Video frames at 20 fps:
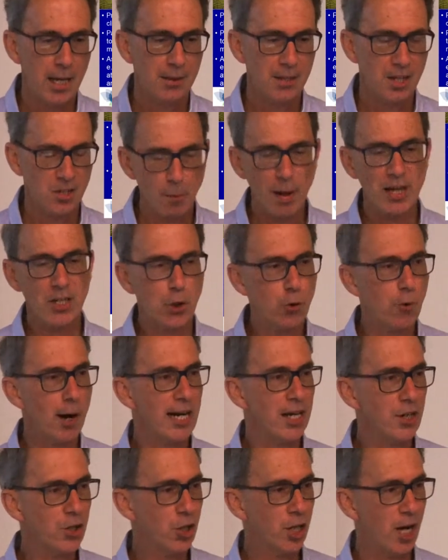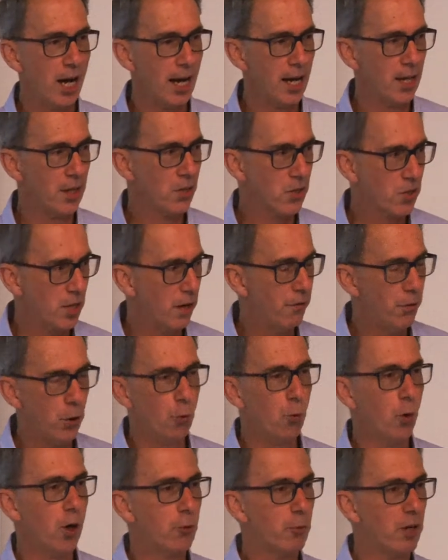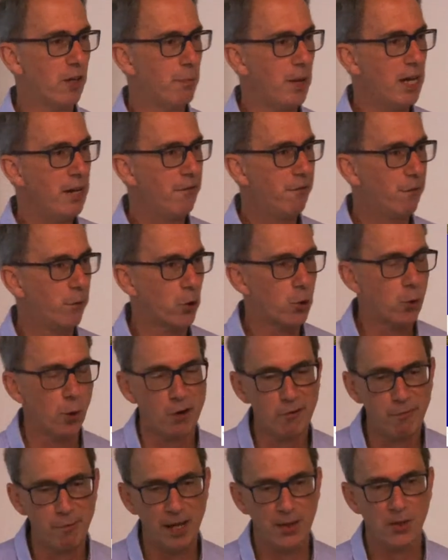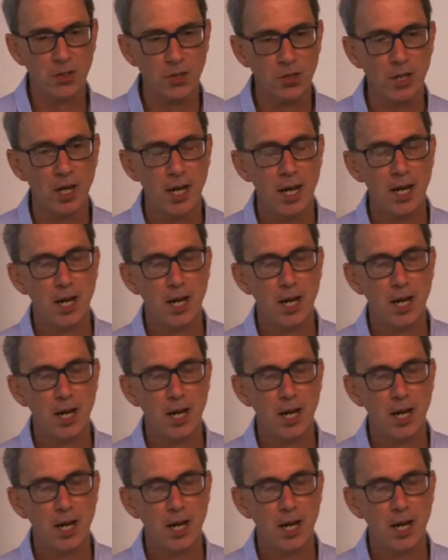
there's a much greater chance, if you work with me for twelve months,